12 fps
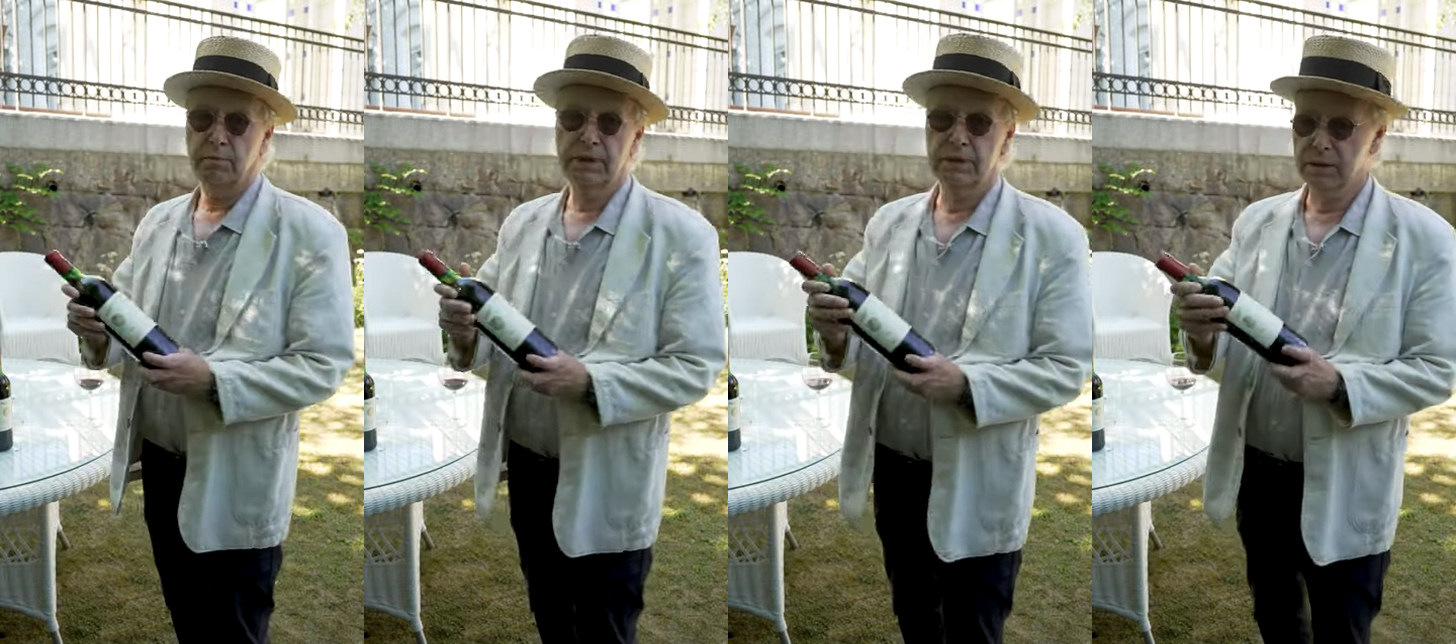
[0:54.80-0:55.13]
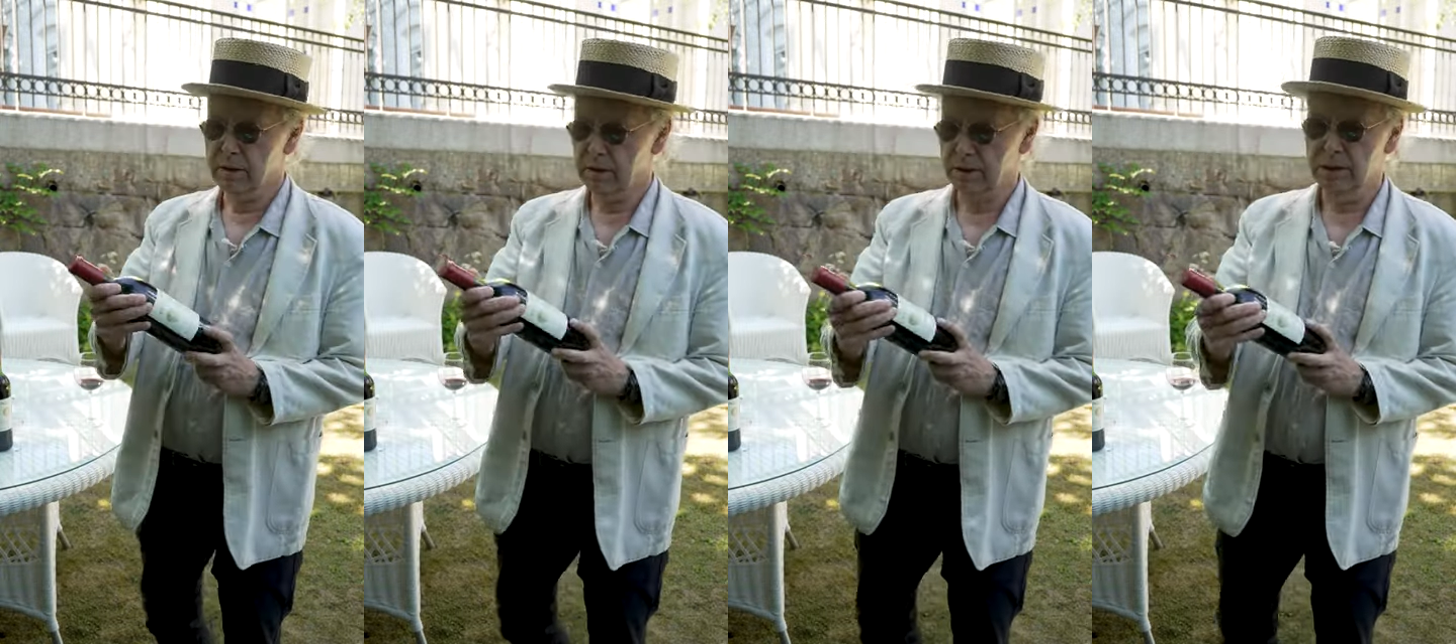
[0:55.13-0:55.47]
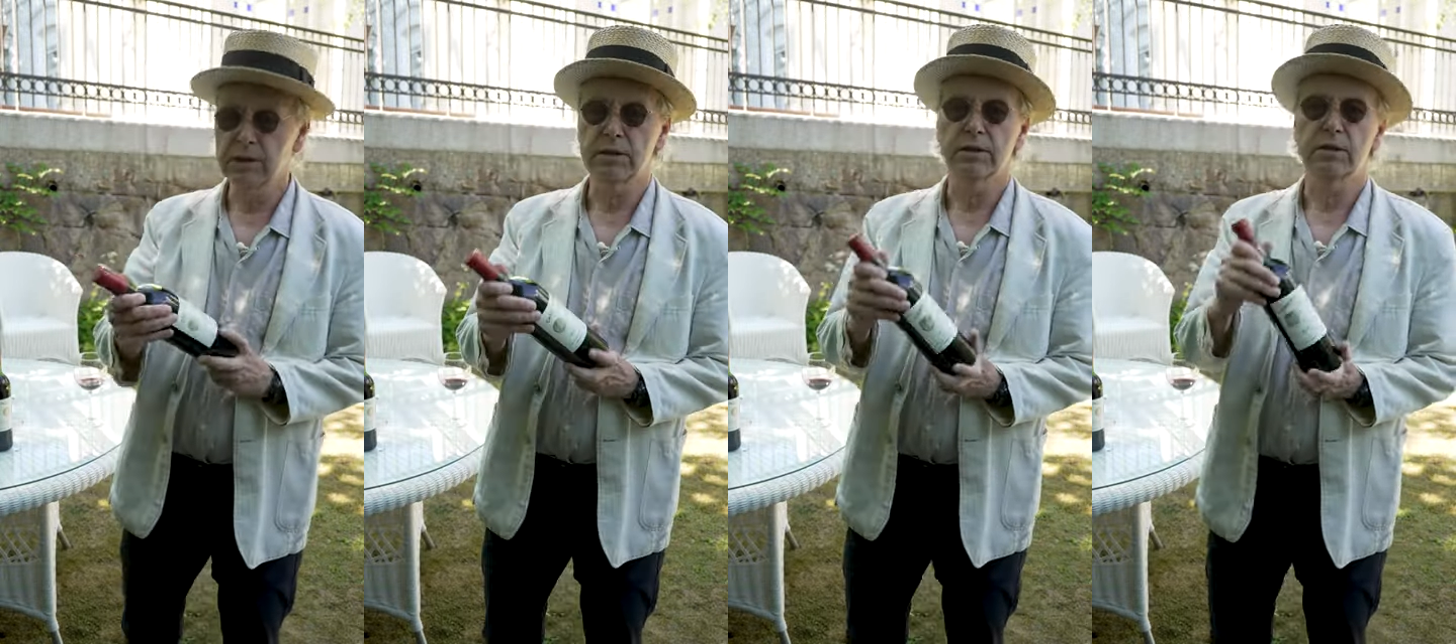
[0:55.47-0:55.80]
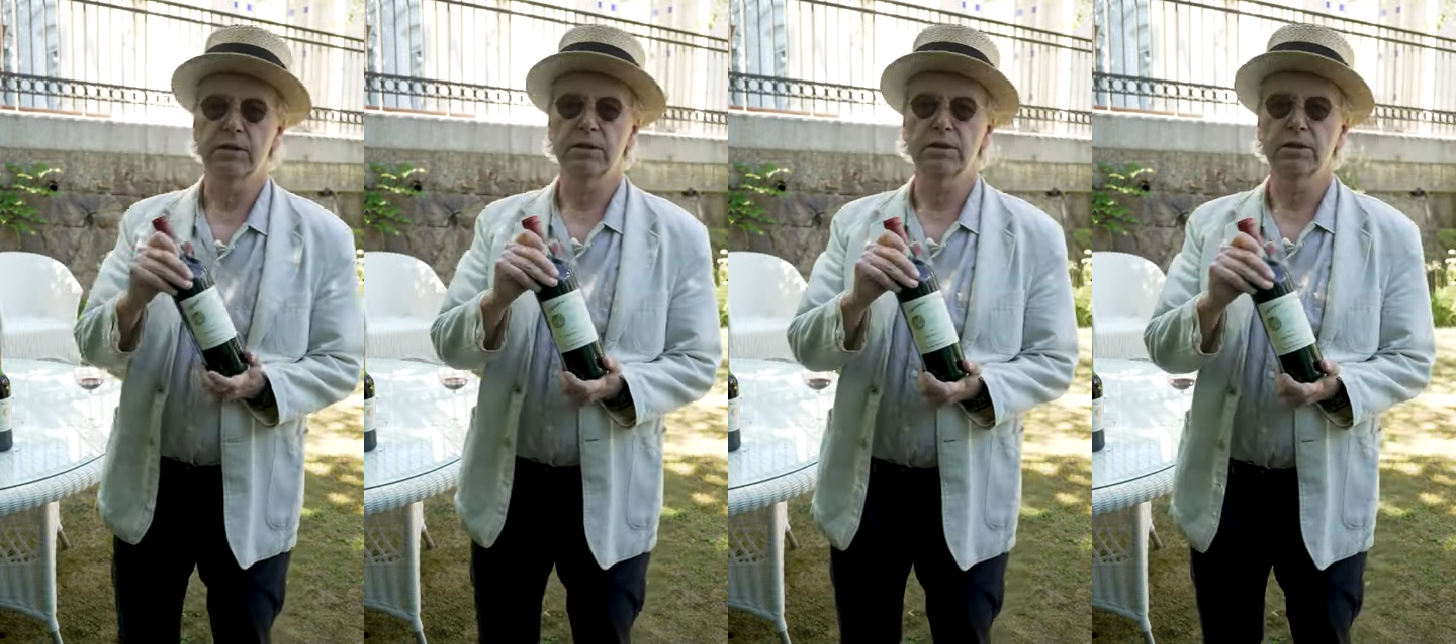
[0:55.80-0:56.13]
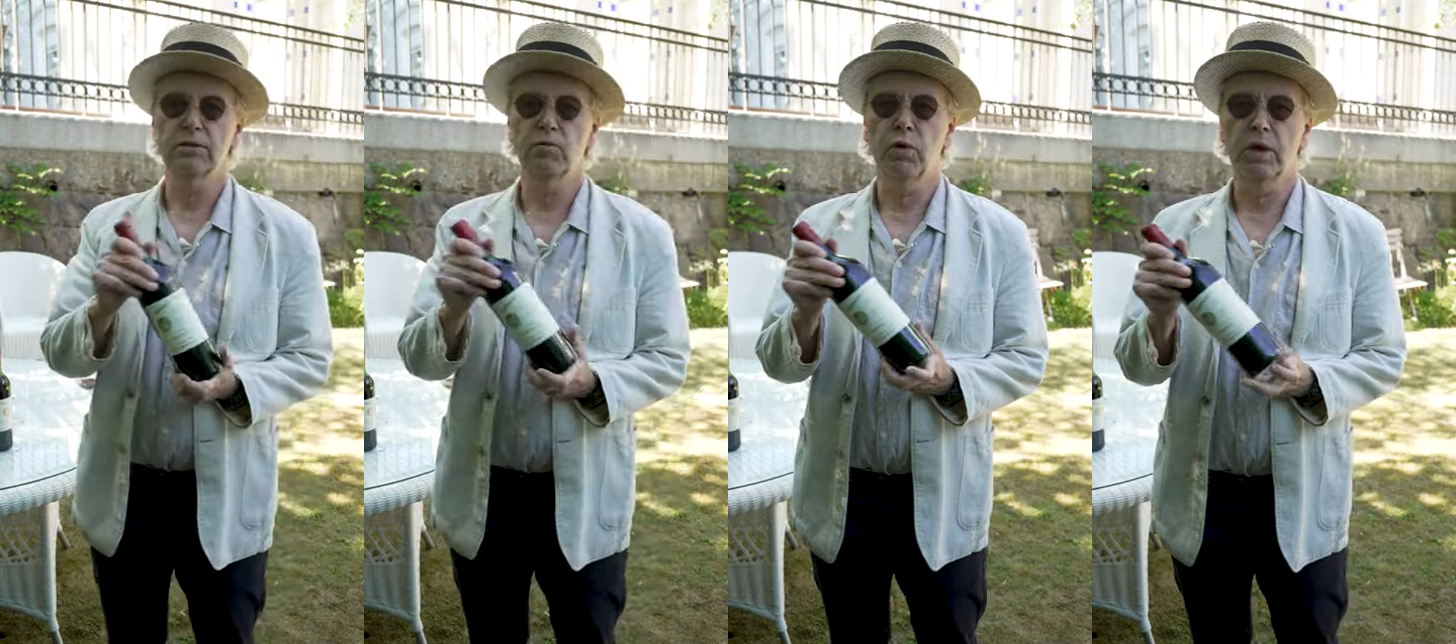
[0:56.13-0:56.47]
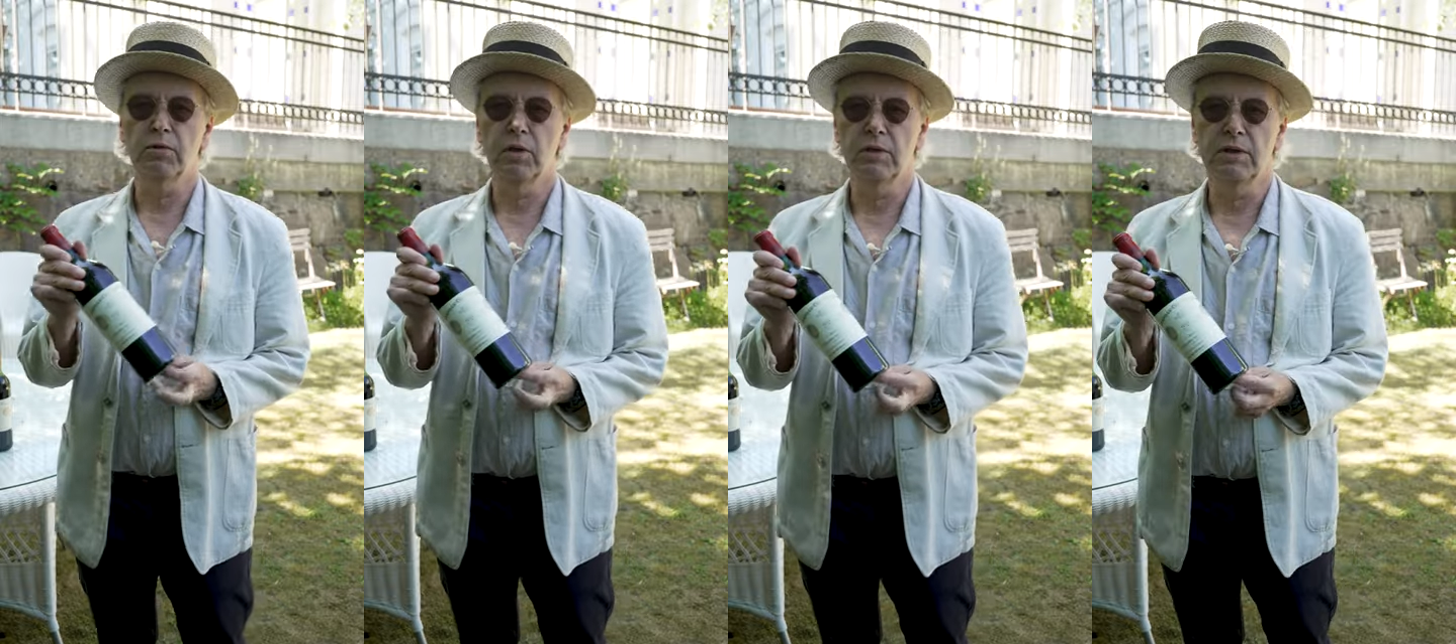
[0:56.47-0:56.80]
please consider this is one
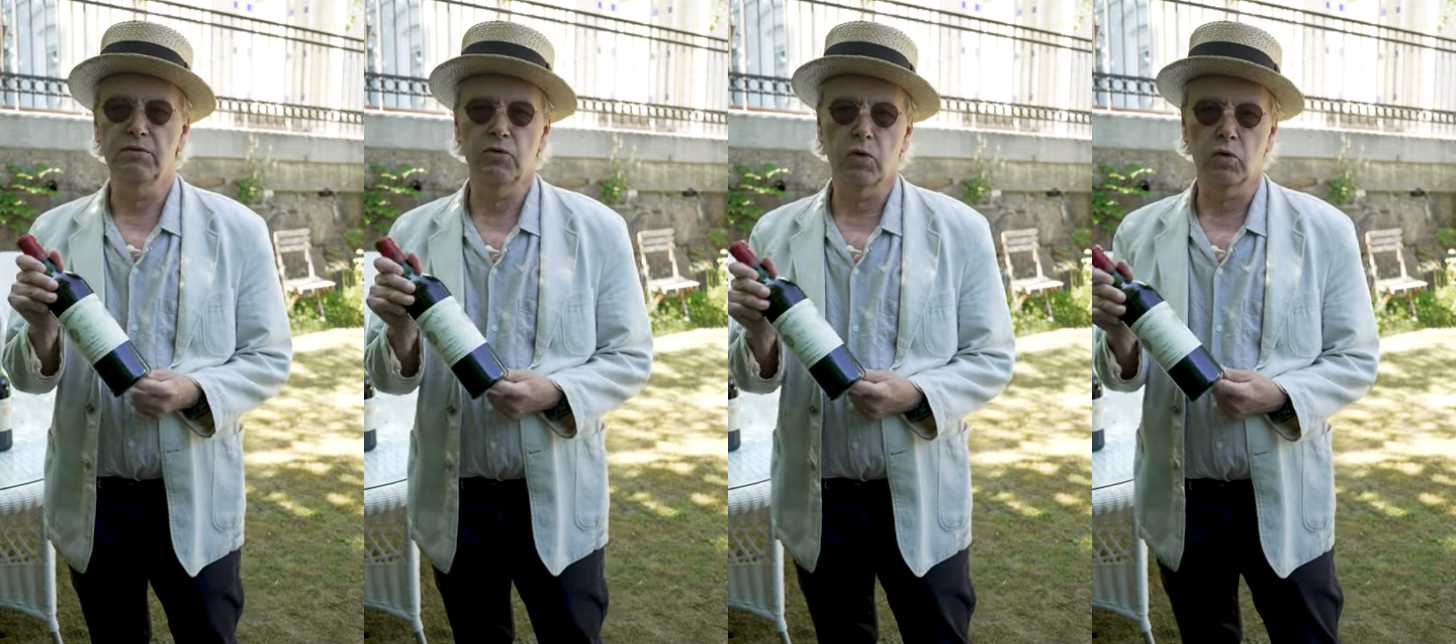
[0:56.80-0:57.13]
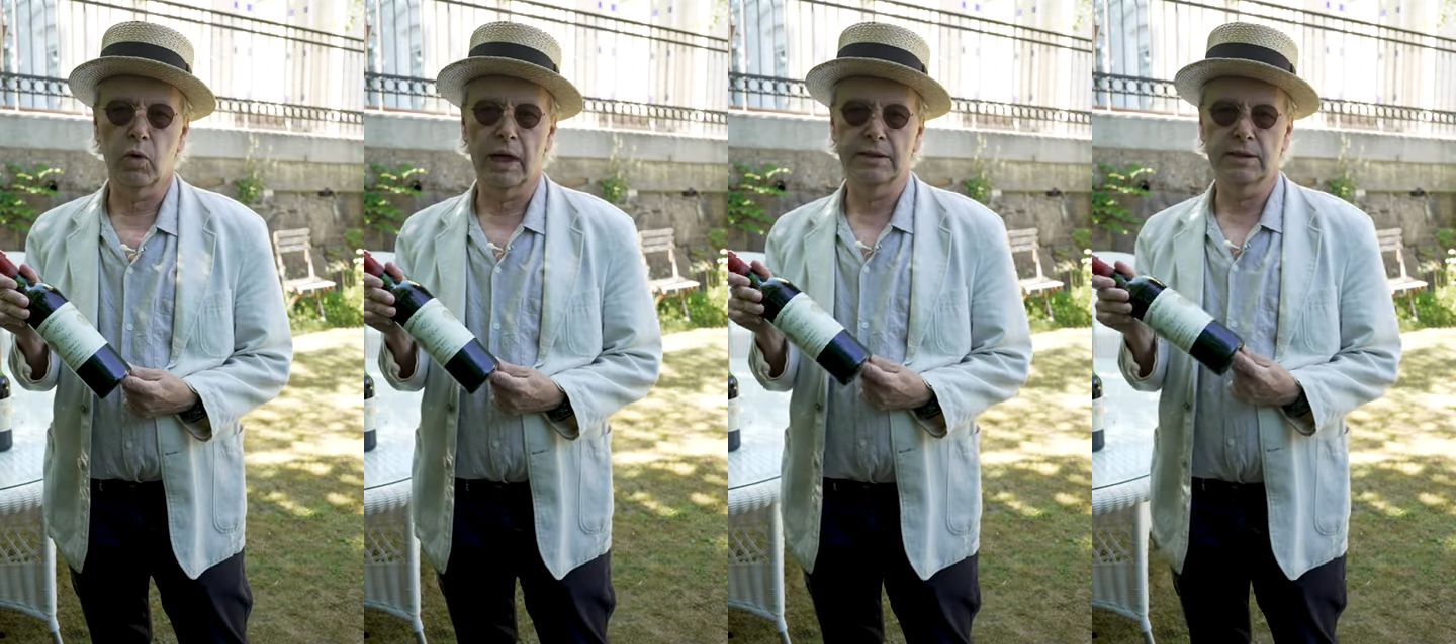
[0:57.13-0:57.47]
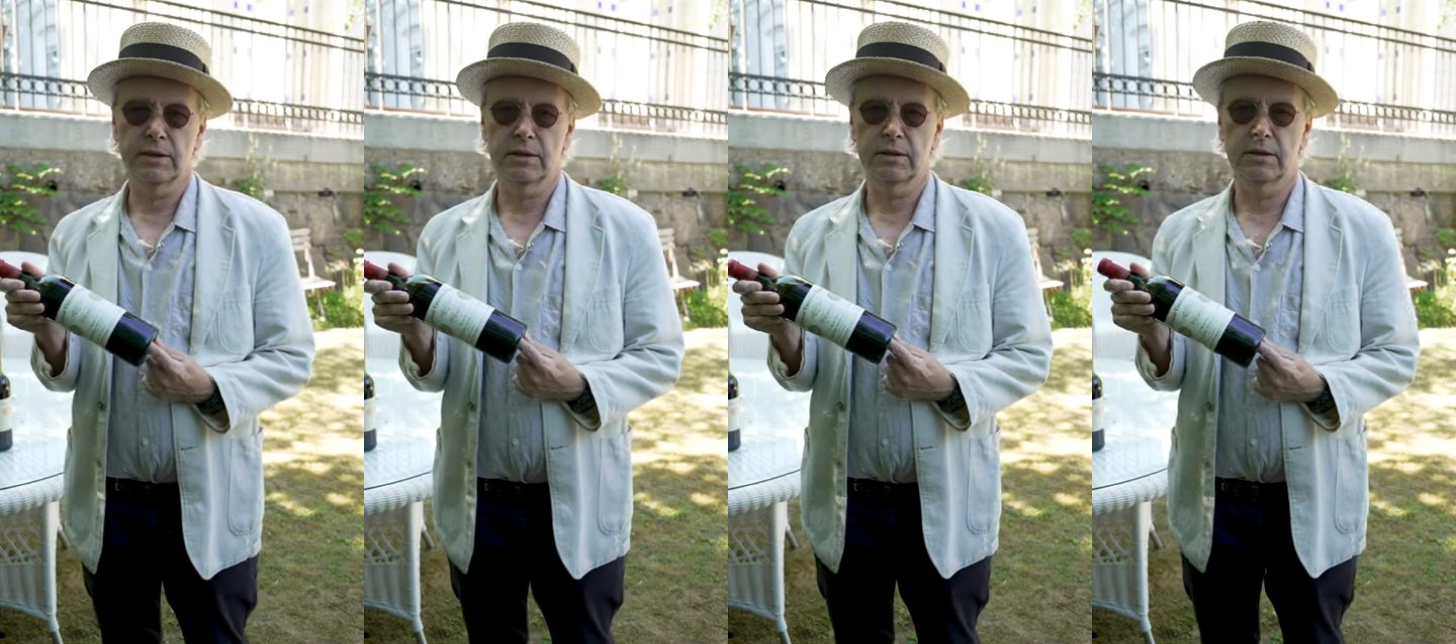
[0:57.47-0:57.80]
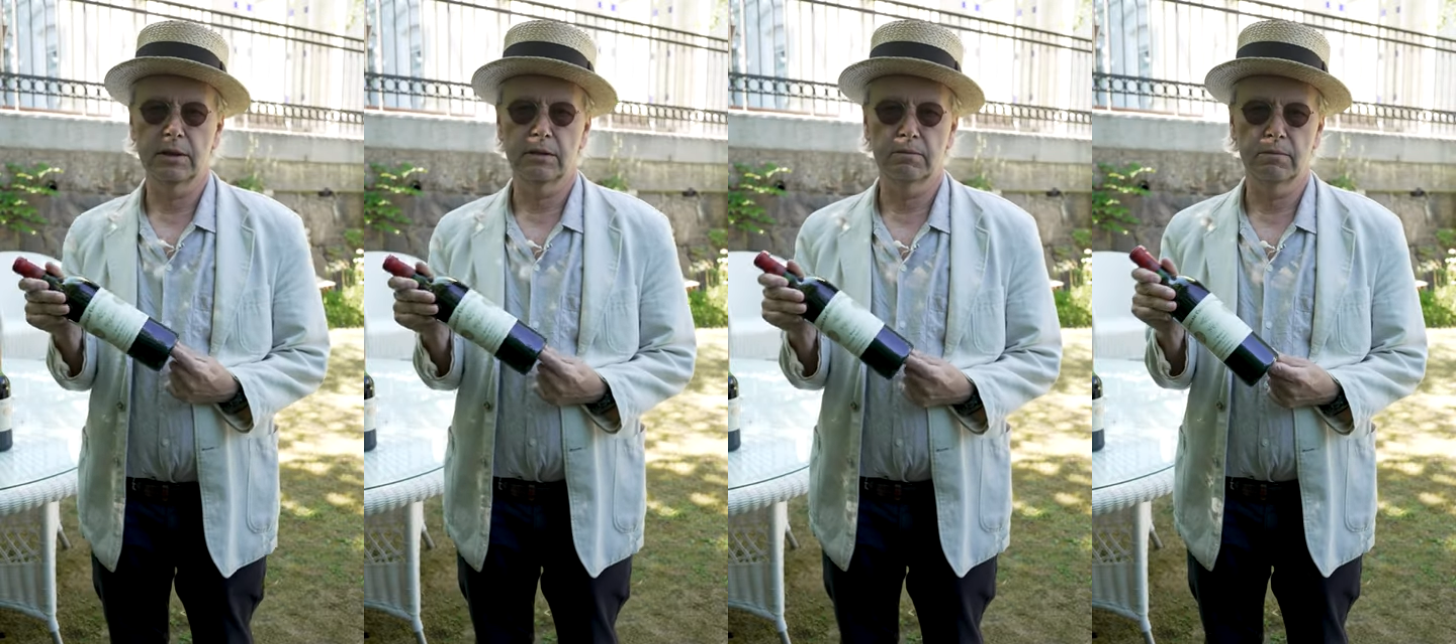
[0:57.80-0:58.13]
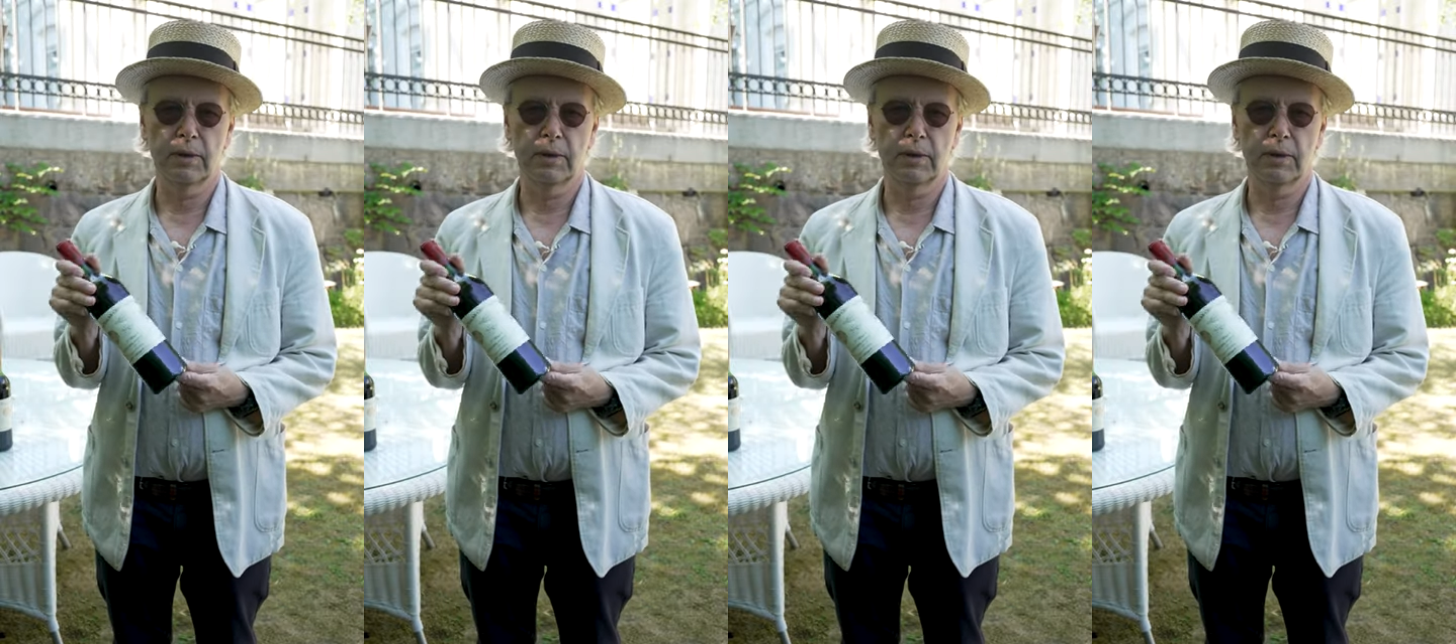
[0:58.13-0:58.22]
of only four wines that